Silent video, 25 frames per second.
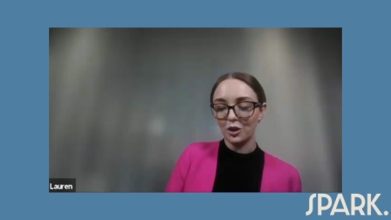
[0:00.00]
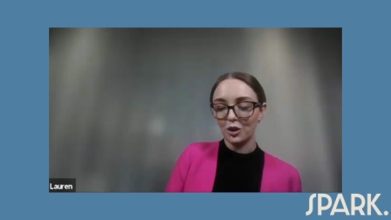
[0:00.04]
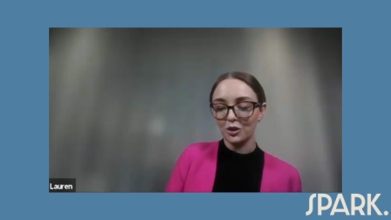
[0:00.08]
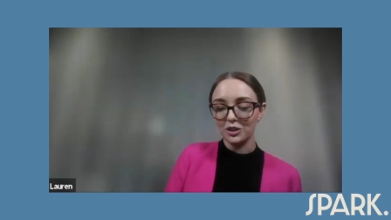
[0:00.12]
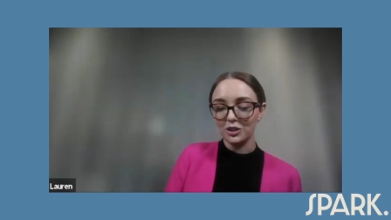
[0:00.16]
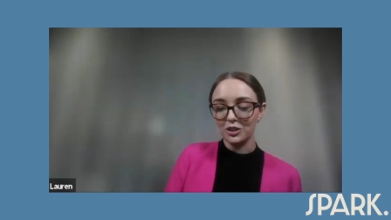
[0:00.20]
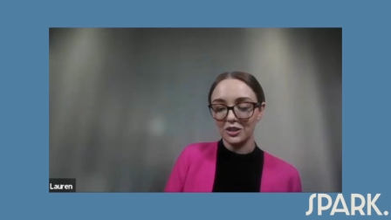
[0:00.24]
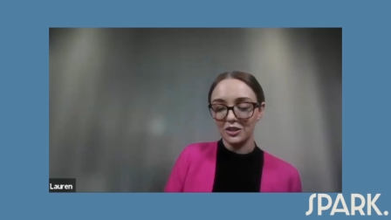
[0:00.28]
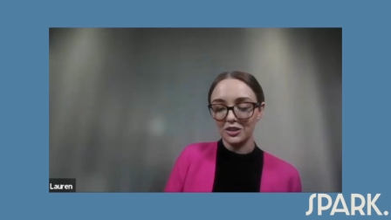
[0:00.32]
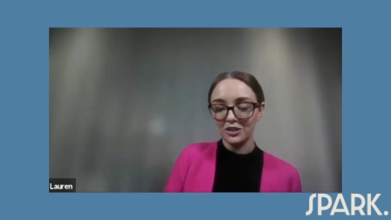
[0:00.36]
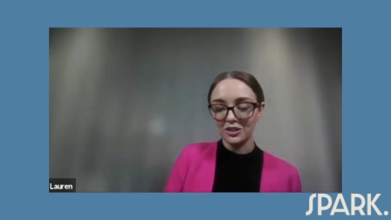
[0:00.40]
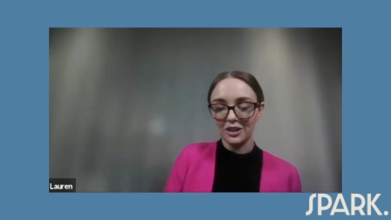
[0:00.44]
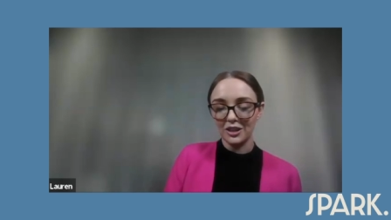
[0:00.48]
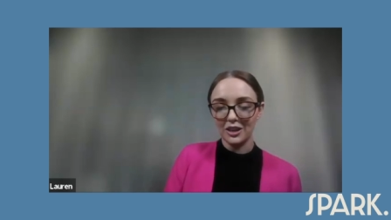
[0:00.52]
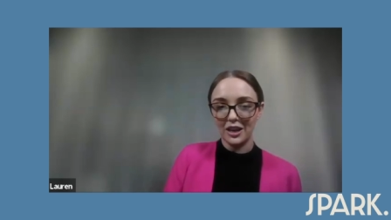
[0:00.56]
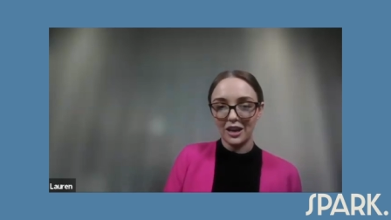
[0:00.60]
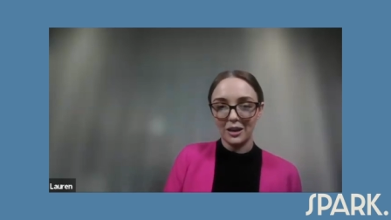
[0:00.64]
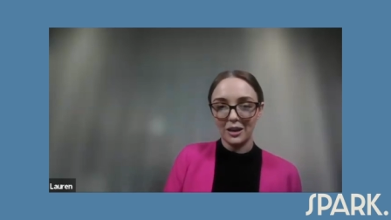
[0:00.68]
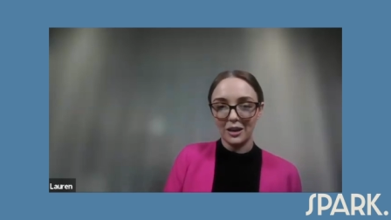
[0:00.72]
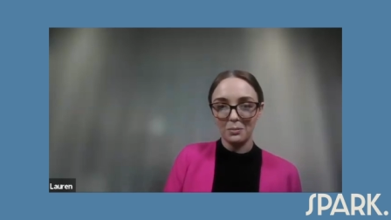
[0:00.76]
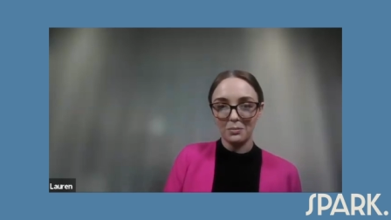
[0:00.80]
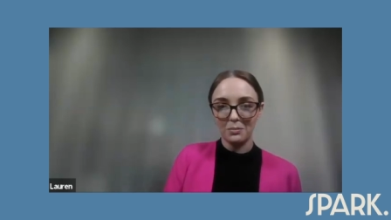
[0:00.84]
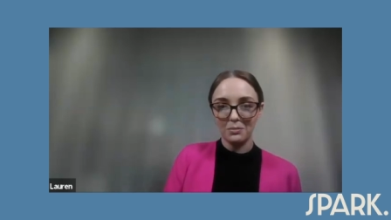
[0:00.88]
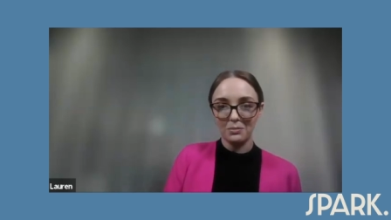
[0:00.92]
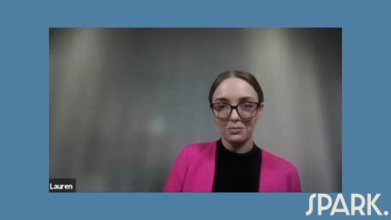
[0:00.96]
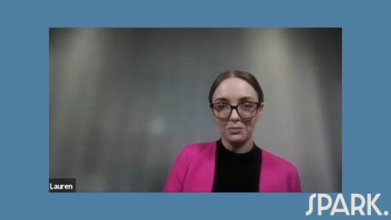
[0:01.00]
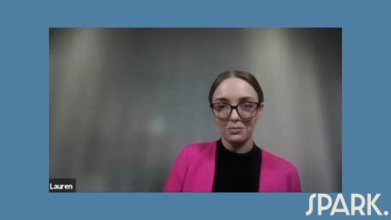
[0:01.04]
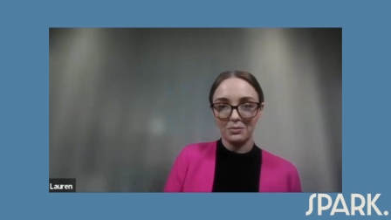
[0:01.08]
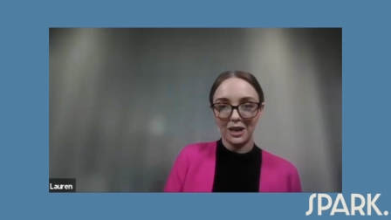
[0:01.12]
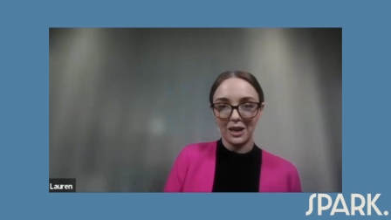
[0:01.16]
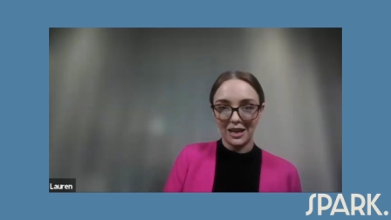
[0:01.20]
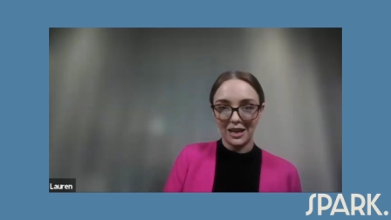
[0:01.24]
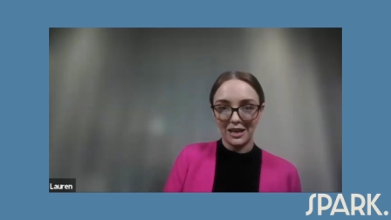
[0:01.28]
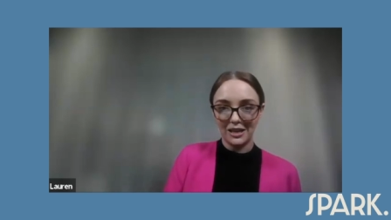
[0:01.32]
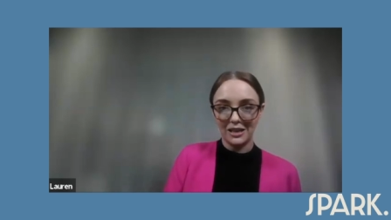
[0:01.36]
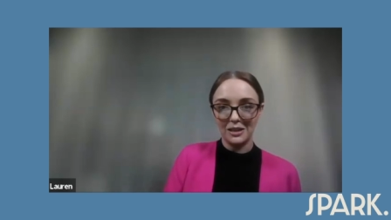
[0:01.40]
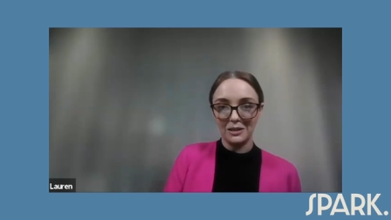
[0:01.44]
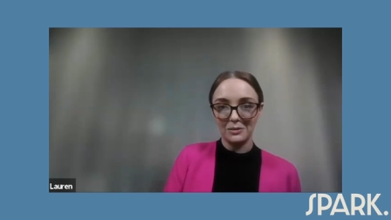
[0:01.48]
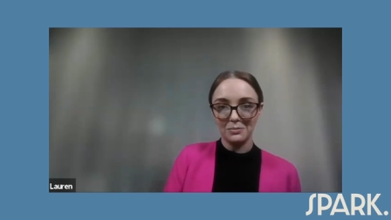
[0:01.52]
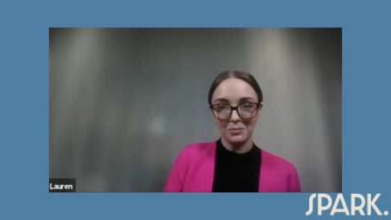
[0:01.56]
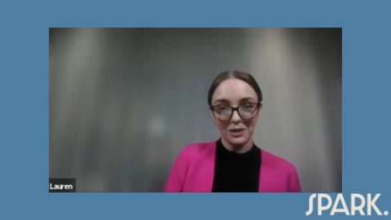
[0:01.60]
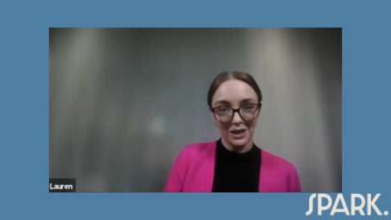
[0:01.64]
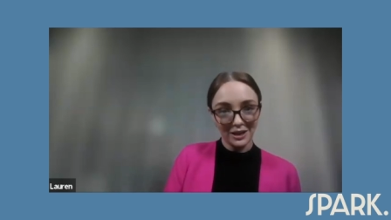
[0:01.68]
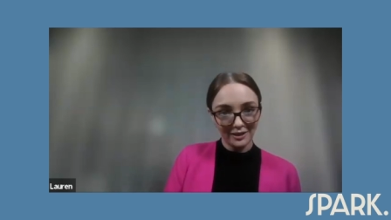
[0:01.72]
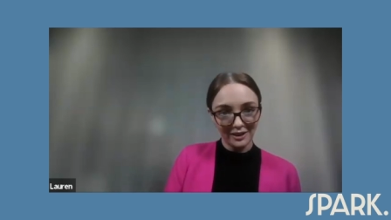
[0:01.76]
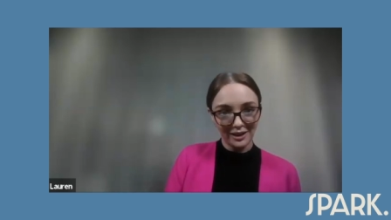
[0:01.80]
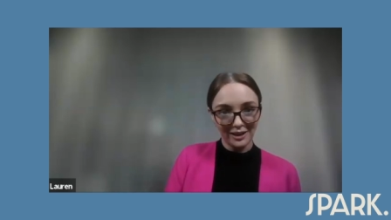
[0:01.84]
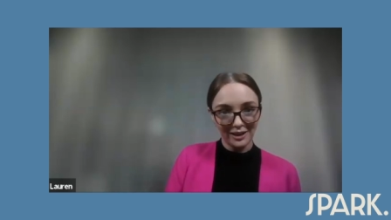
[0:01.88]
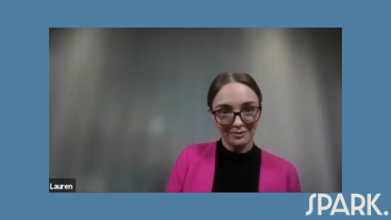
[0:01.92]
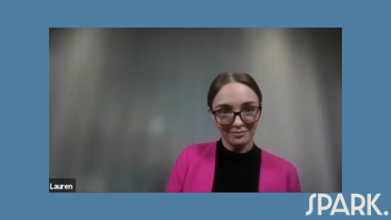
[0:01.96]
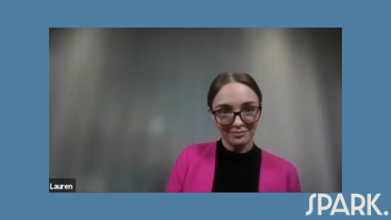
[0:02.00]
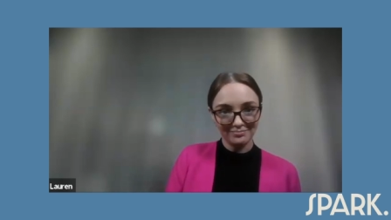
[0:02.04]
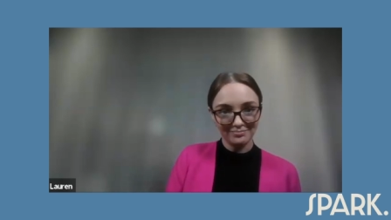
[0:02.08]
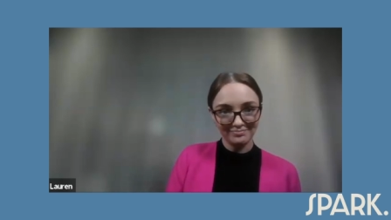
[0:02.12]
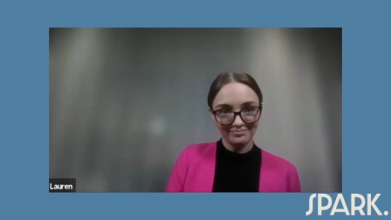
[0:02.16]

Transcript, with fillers: goes under the name Katy Perry.